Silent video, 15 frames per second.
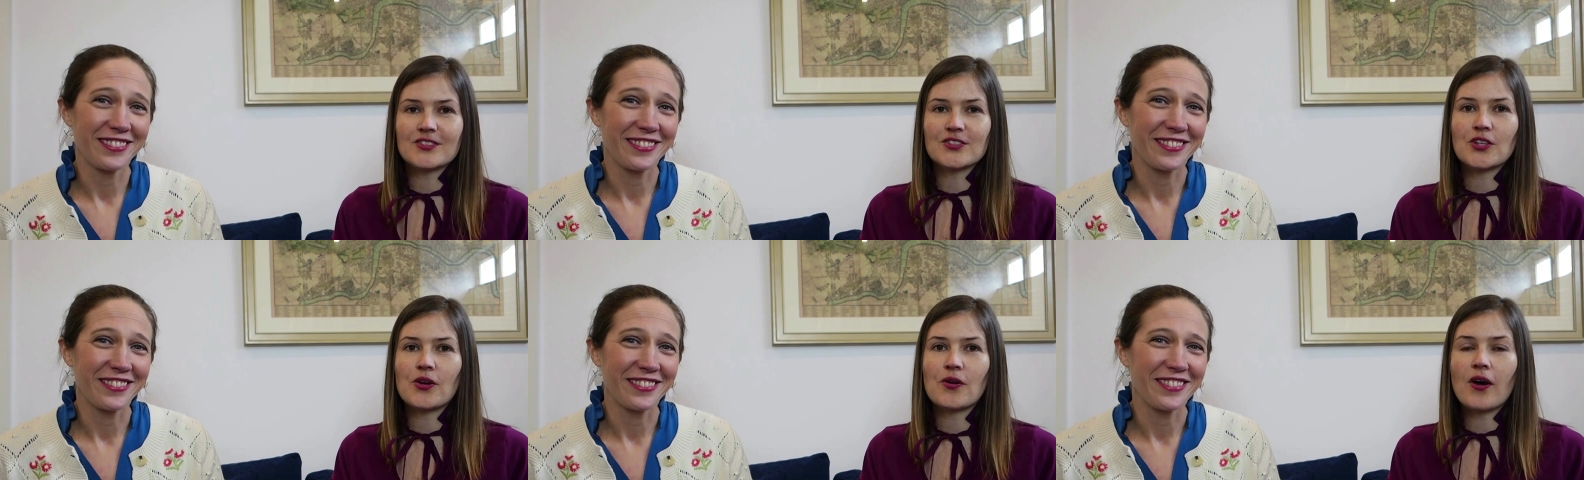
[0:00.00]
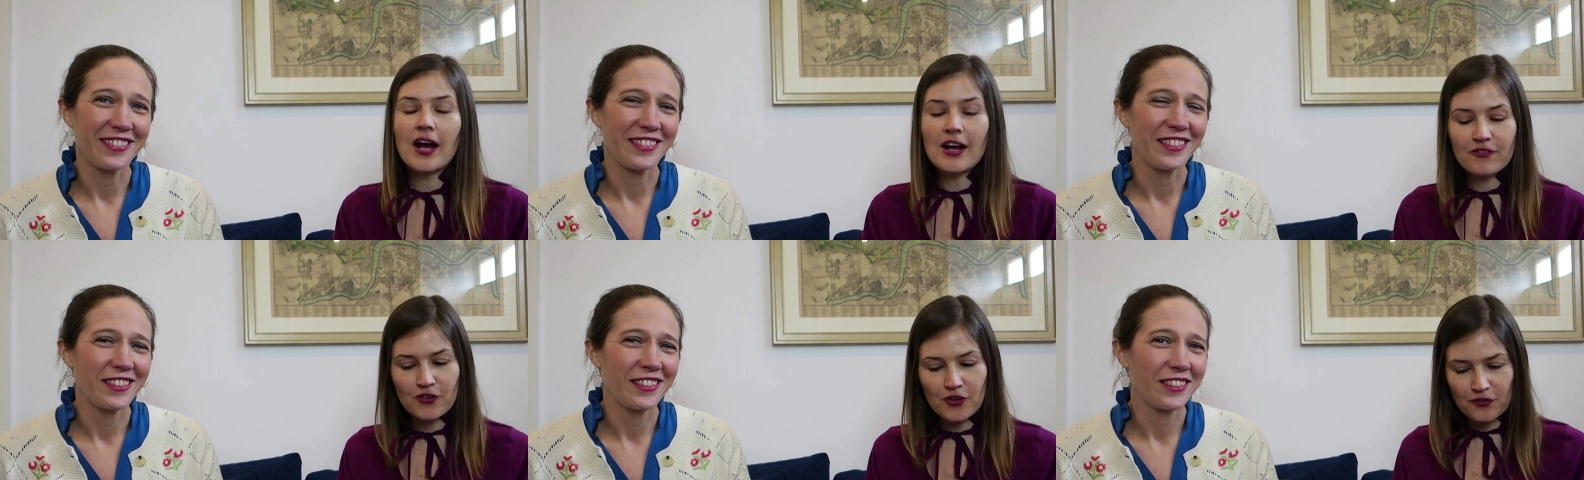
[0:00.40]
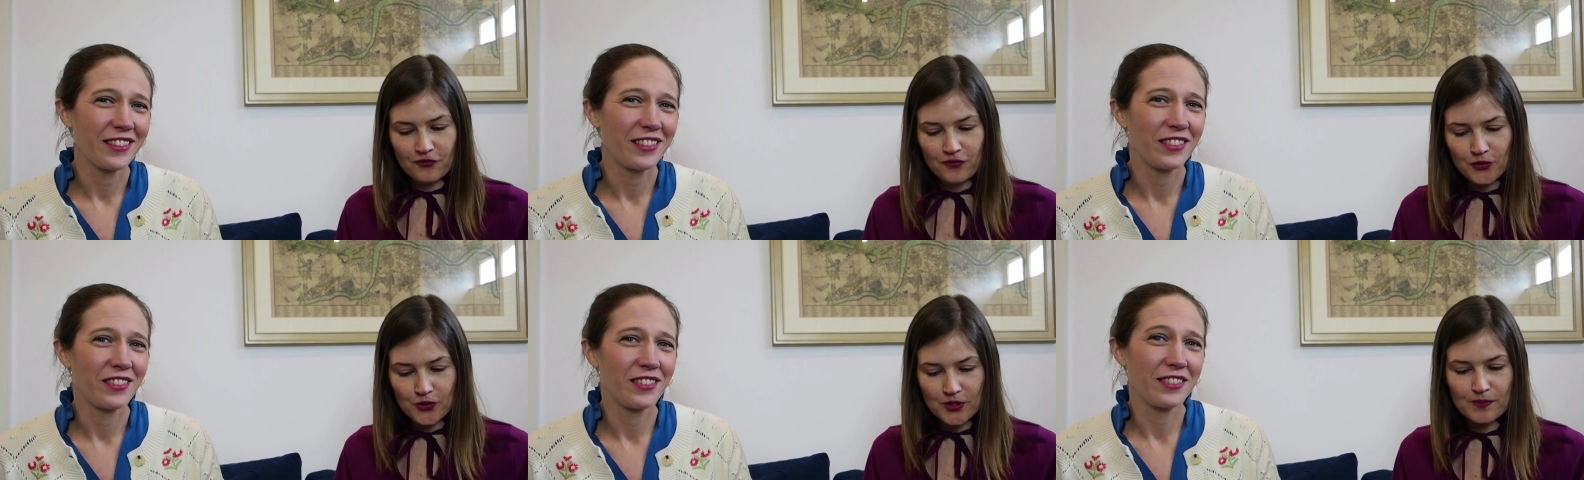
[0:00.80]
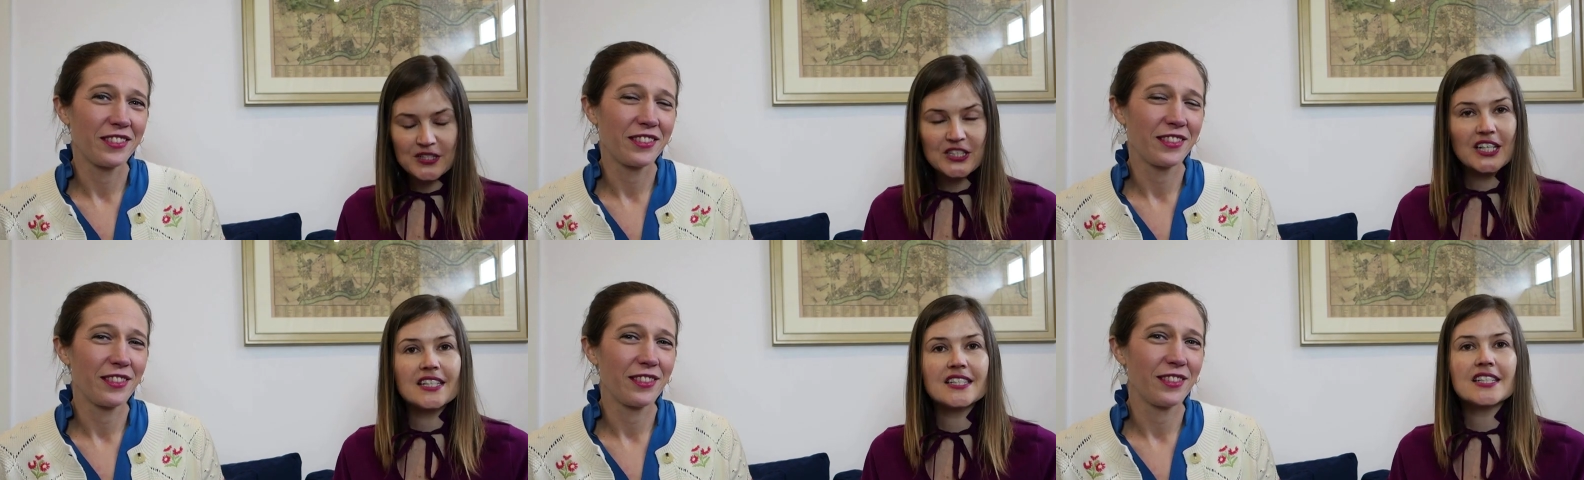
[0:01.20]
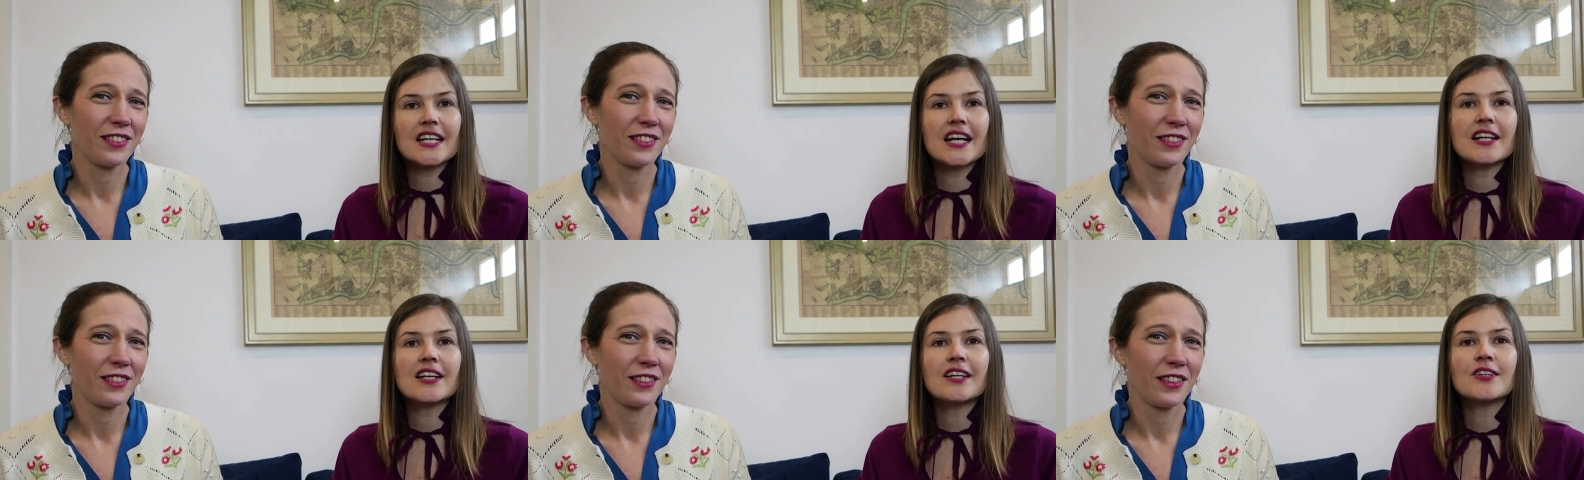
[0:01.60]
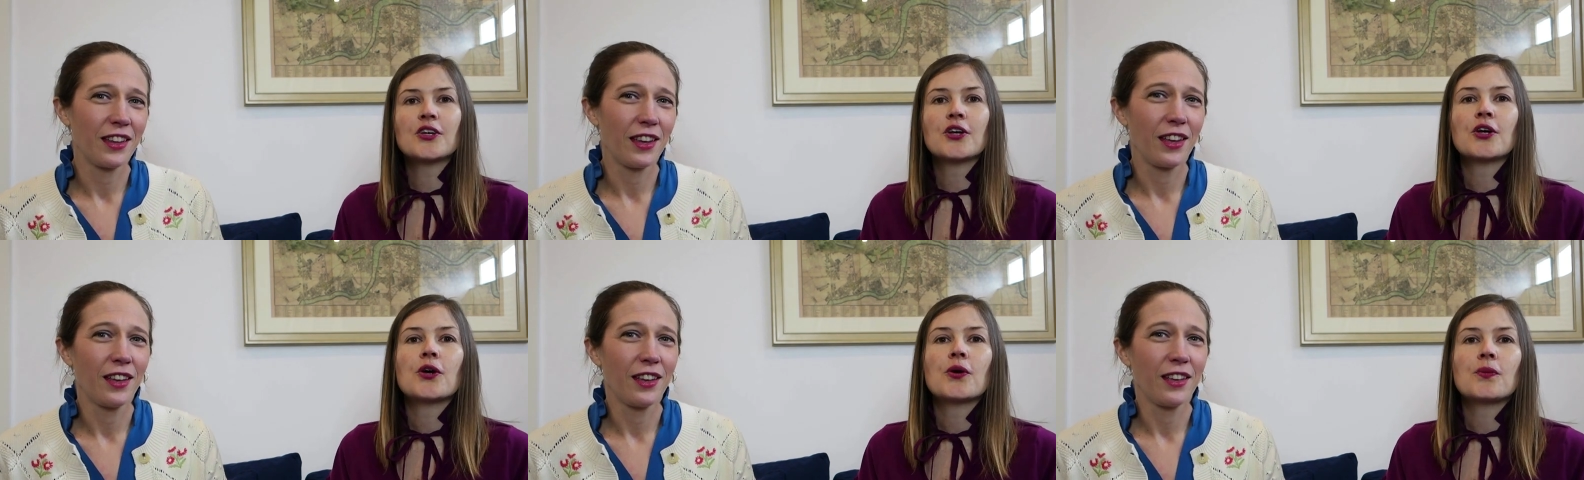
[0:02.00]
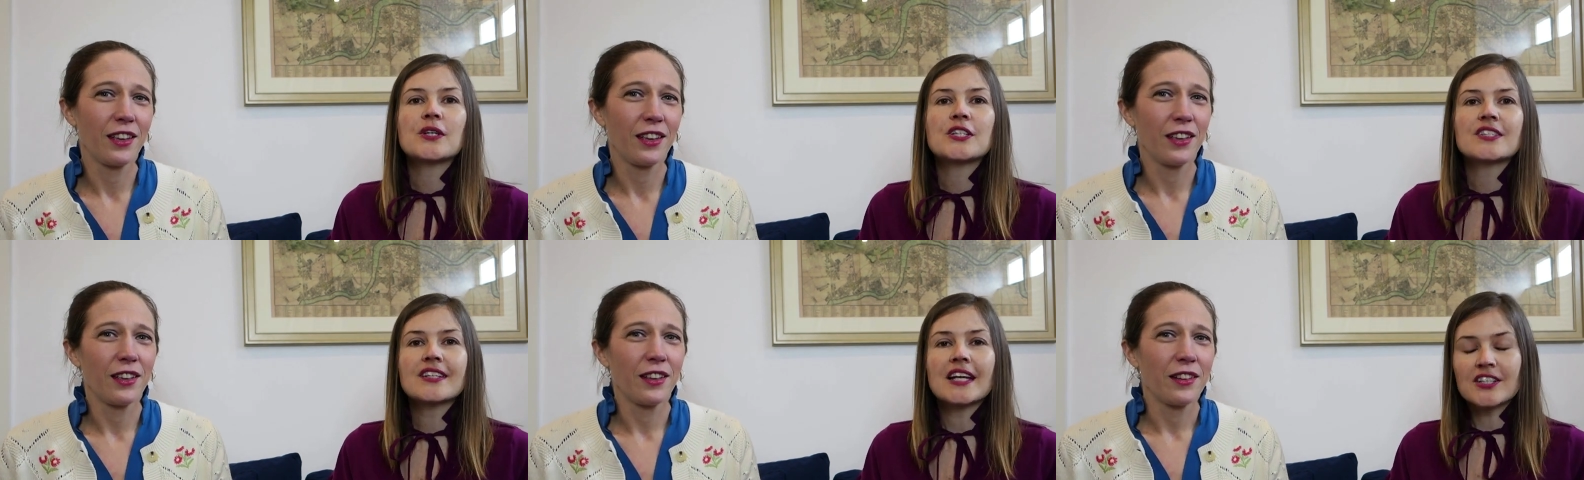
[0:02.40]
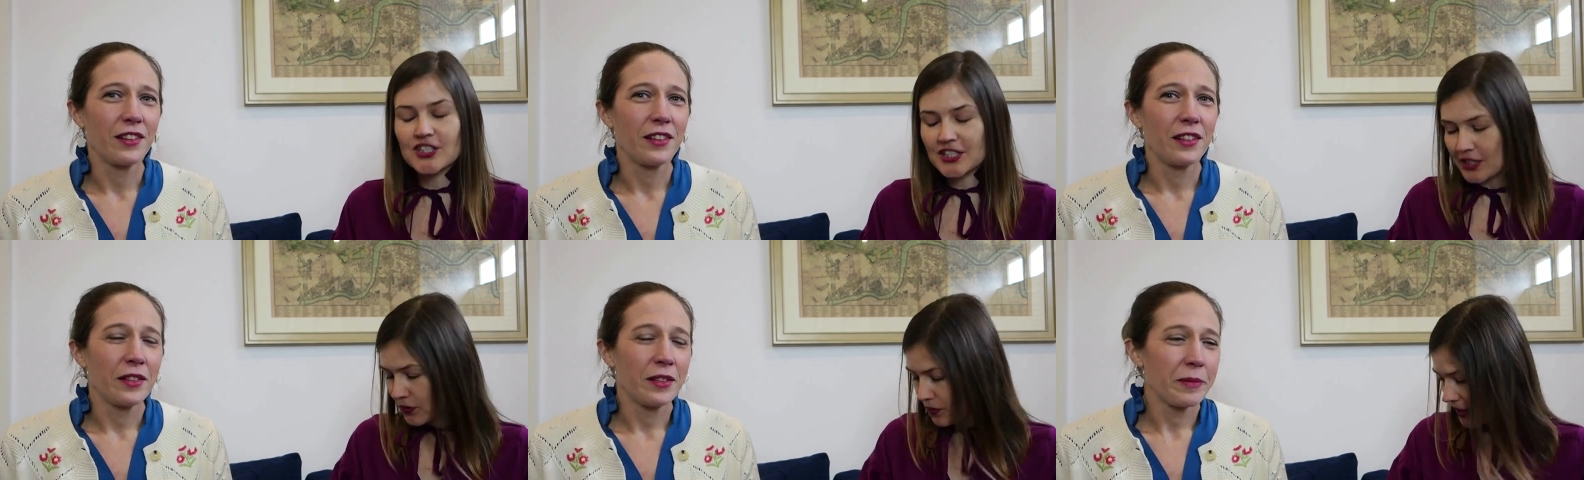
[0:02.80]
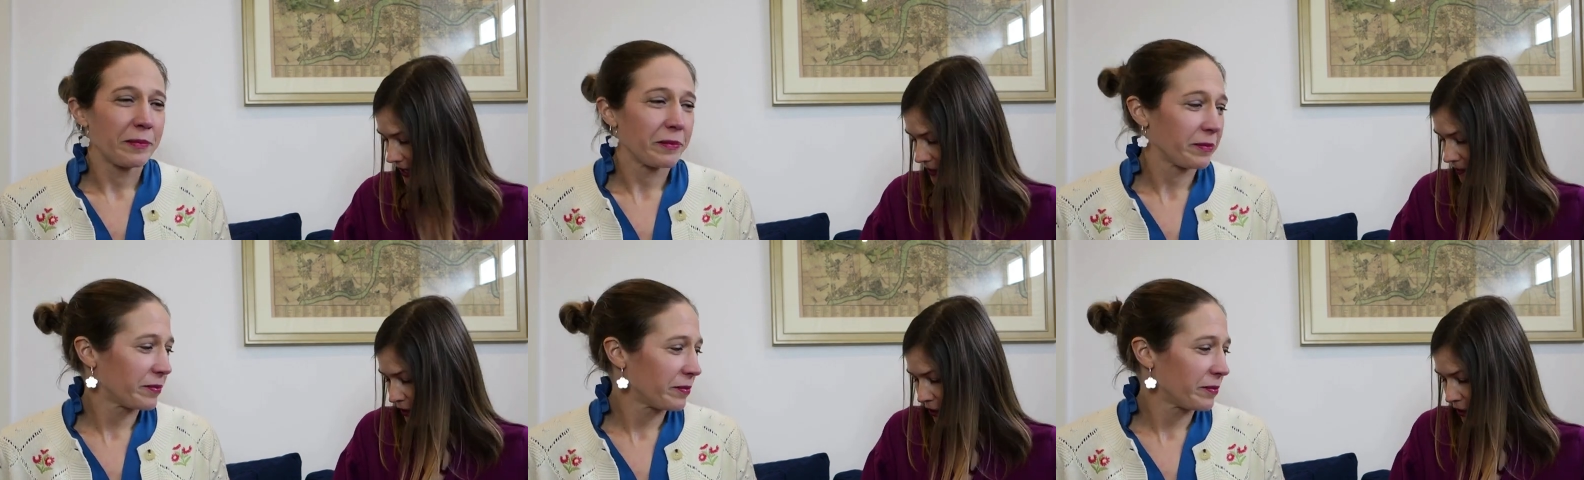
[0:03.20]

Speaker 1: so I've gone for the magenta colour, which is actually quite